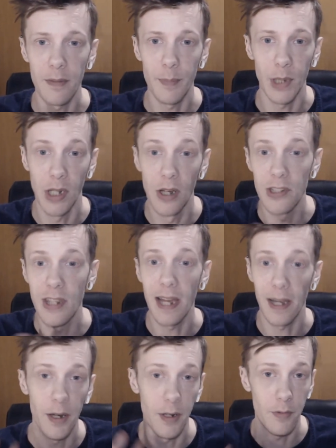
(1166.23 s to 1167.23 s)
because
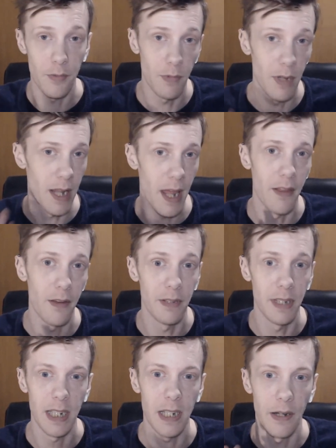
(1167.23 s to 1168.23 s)
that kind of
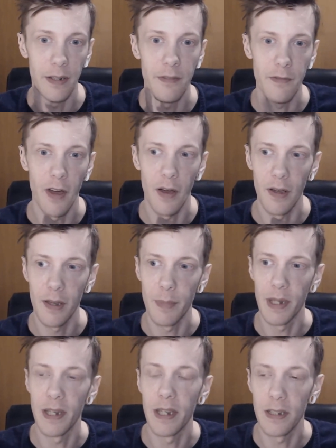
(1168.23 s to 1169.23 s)
leathery kind of vibe
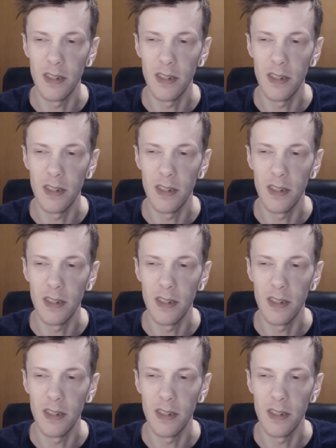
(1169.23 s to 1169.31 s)
it,